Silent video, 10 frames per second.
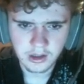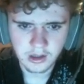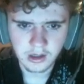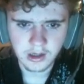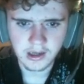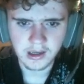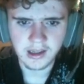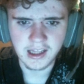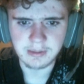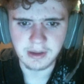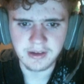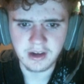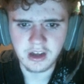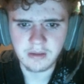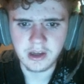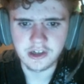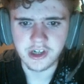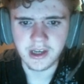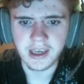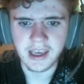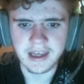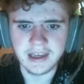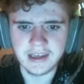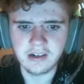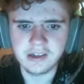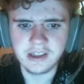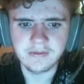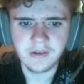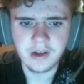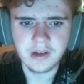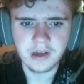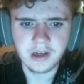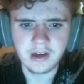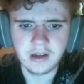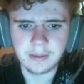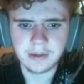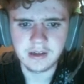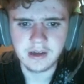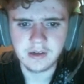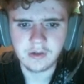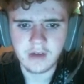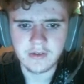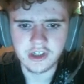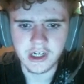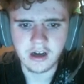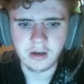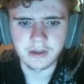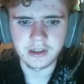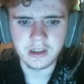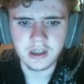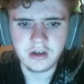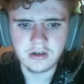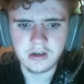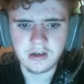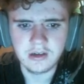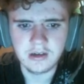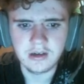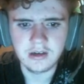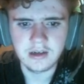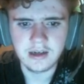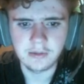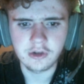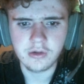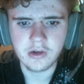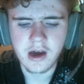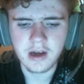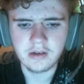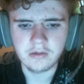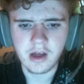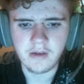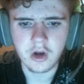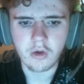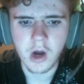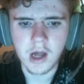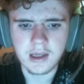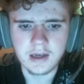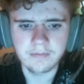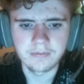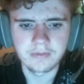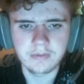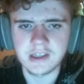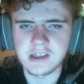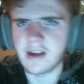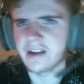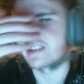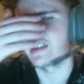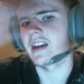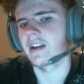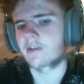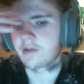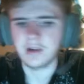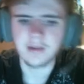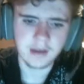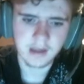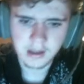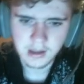Elasmotherium, a giant anteater default. Gleptodon will have a giant armadillo. Diprotodon will have a koala, because I like that kind of trunk thing.